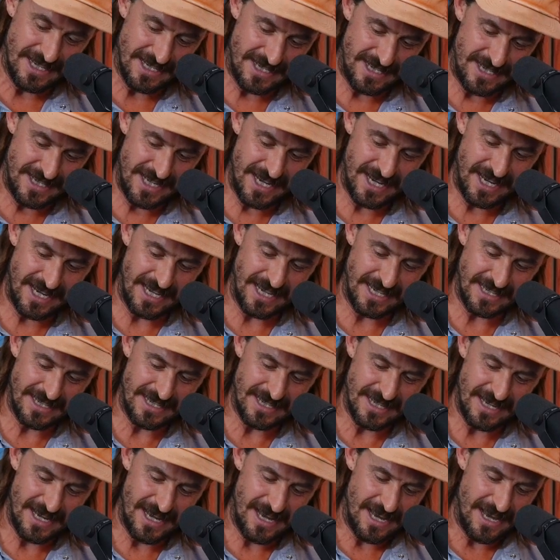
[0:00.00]
to
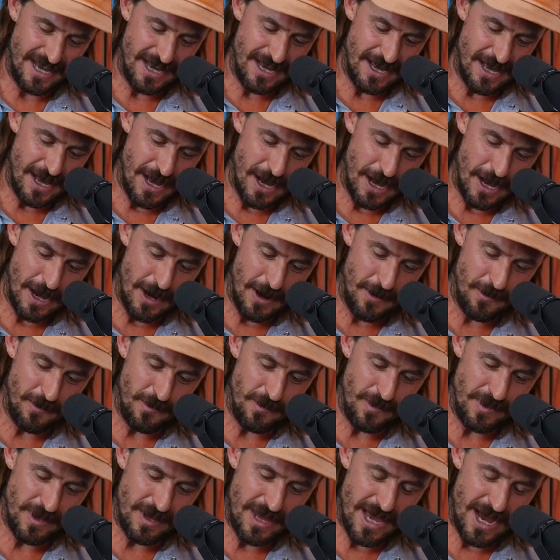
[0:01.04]
cities,
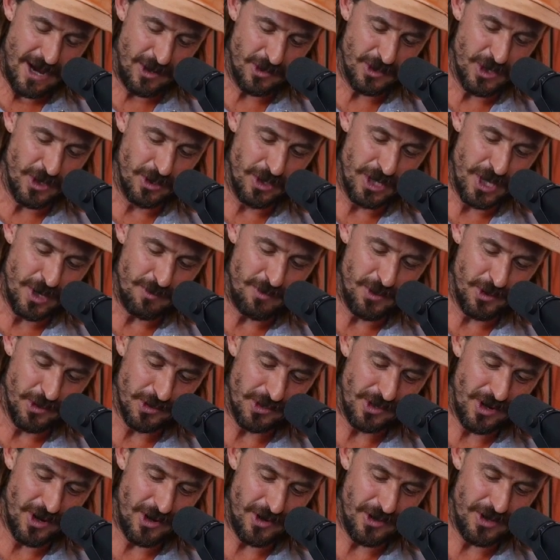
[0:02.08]
Aldo
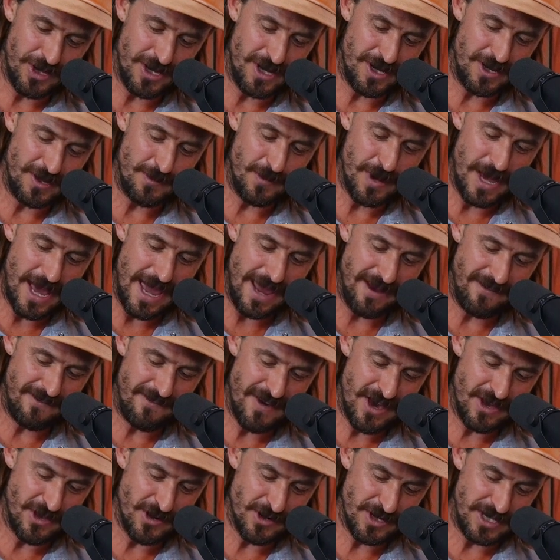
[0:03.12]
Leopold called them a
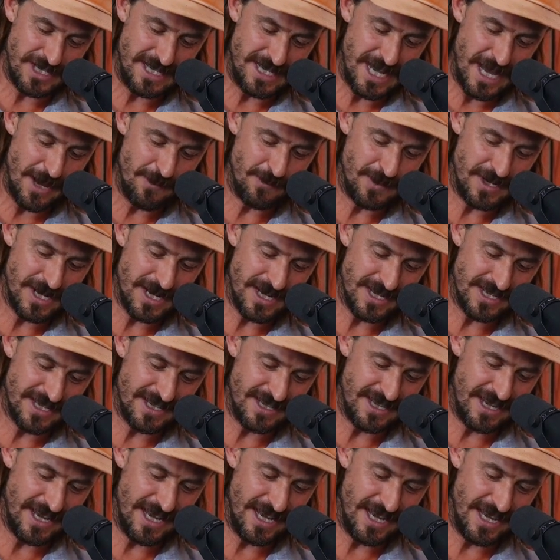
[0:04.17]
feathered
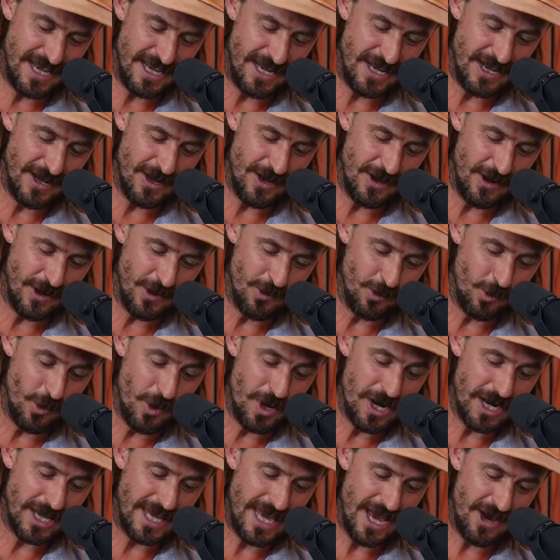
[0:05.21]
tempest. And on
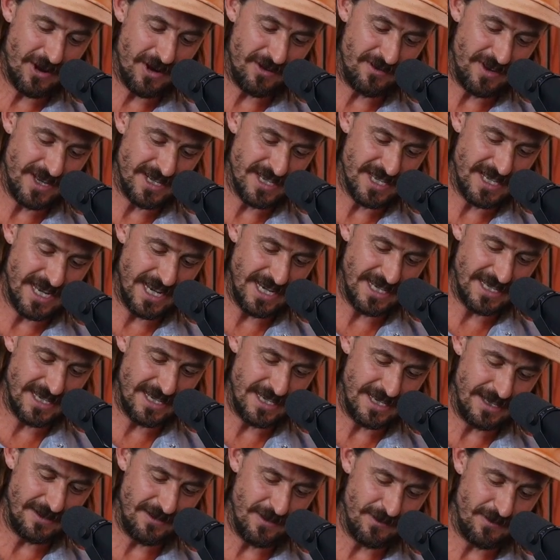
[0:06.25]
one account of his in
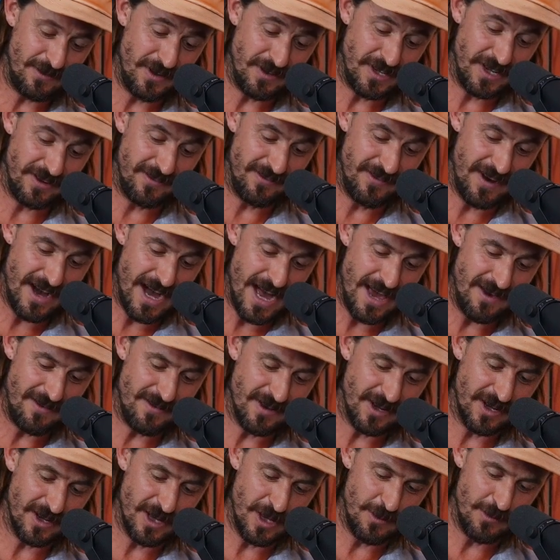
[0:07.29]

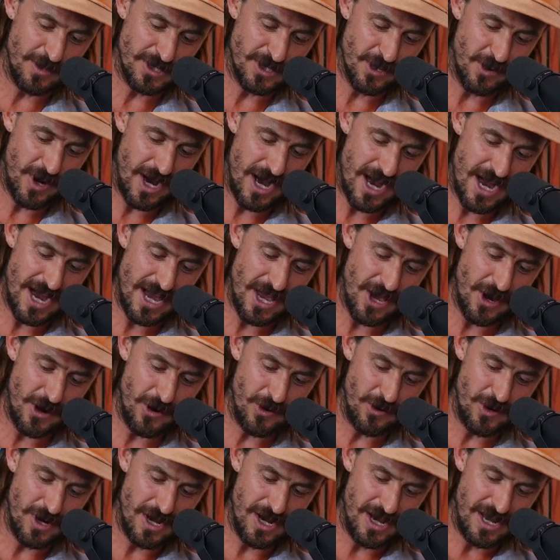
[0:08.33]
1855 in Columbus,
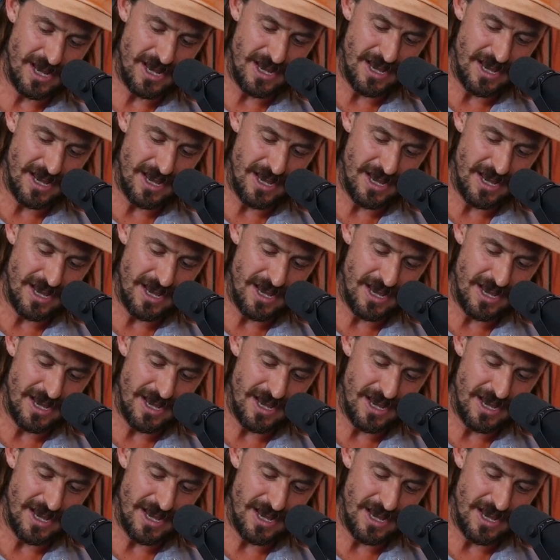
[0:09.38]
Ohio,